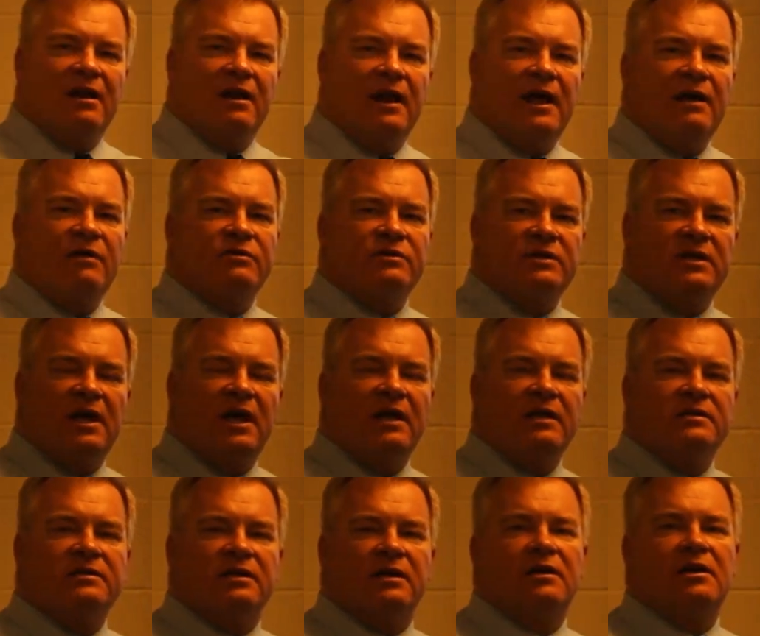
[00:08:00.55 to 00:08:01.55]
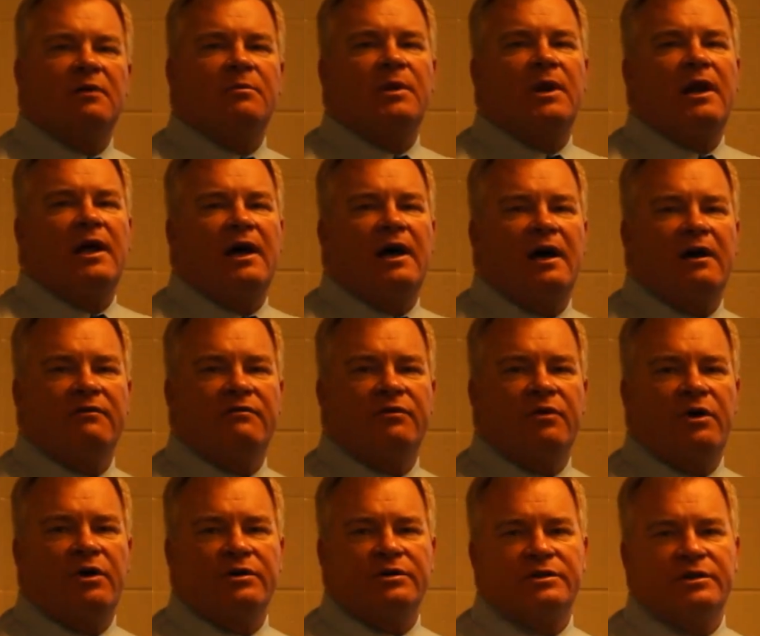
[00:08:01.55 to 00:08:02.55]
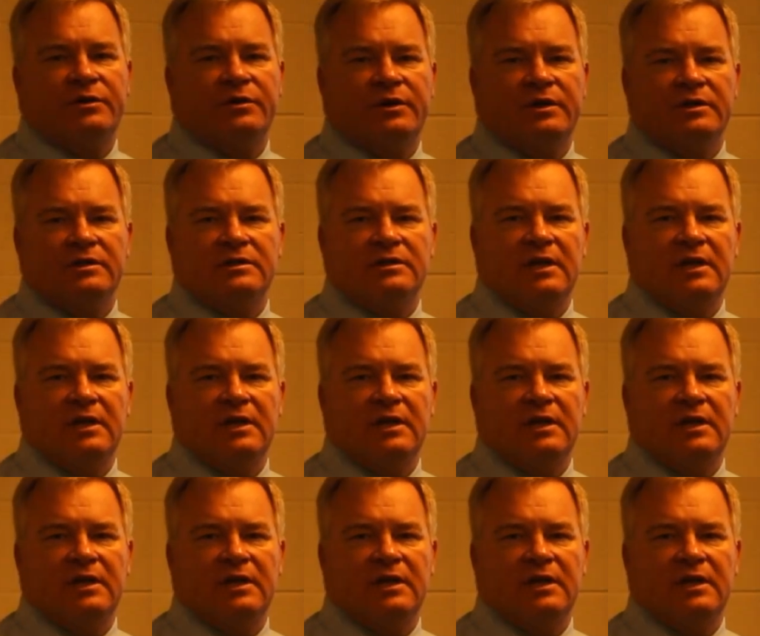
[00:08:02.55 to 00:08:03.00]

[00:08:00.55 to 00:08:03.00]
allows science to come alive for our students.